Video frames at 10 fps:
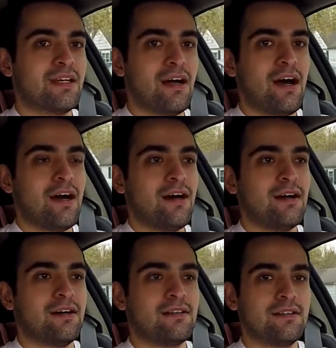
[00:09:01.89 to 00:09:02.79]

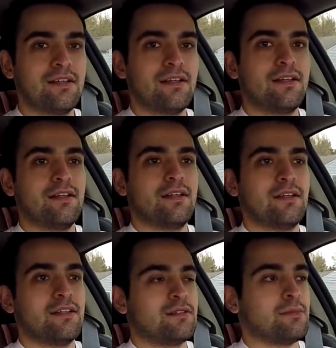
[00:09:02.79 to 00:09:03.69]
uh,
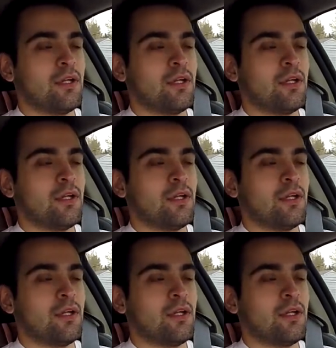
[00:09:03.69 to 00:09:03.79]
my